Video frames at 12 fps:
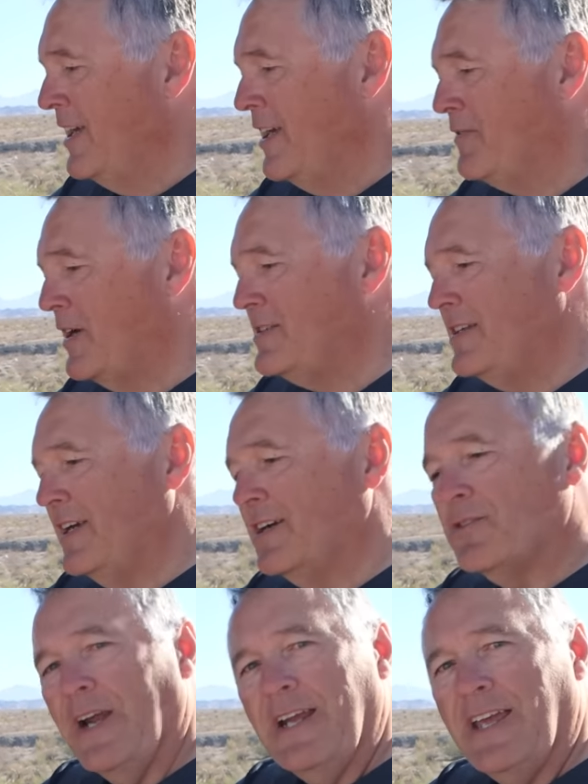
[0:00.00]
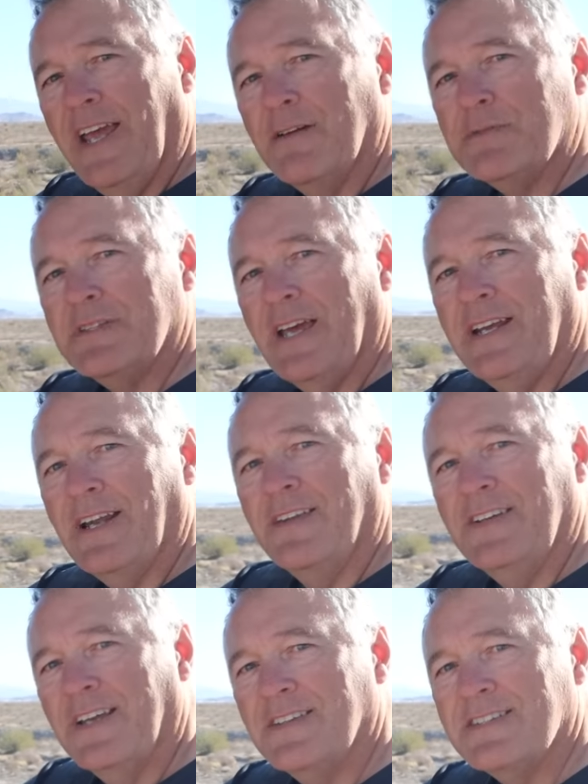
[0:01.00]
If I see a great campsite
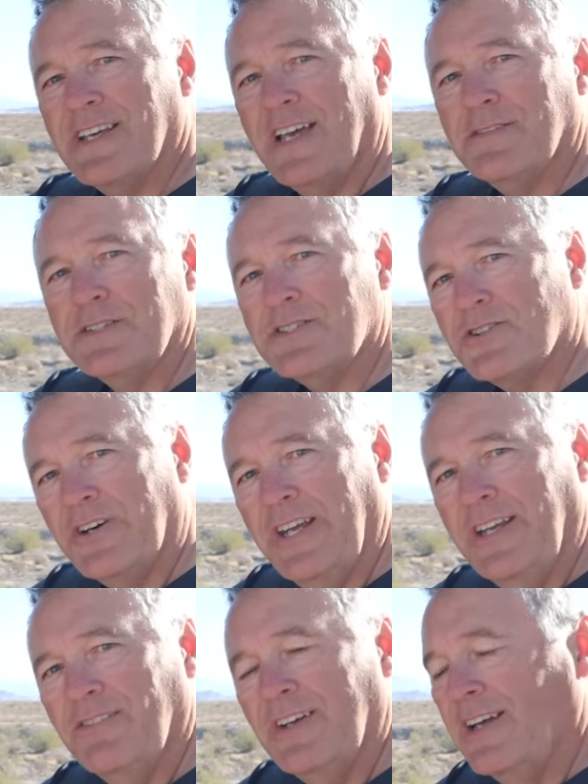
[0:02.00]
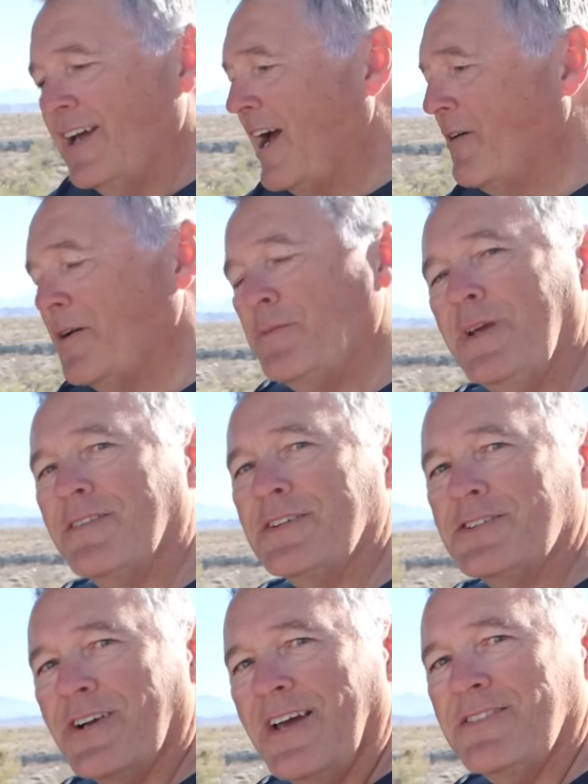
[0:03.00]
on the other side of a stream, I want to be
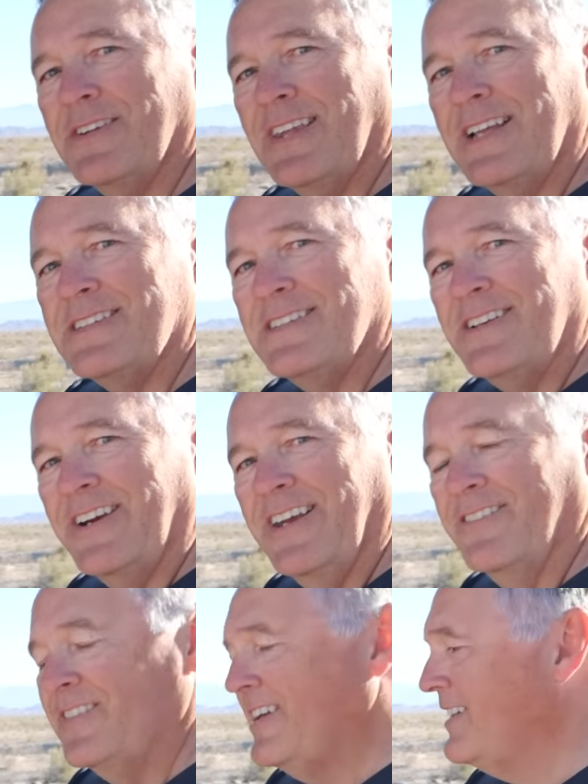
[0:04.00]
able to drive through that stream.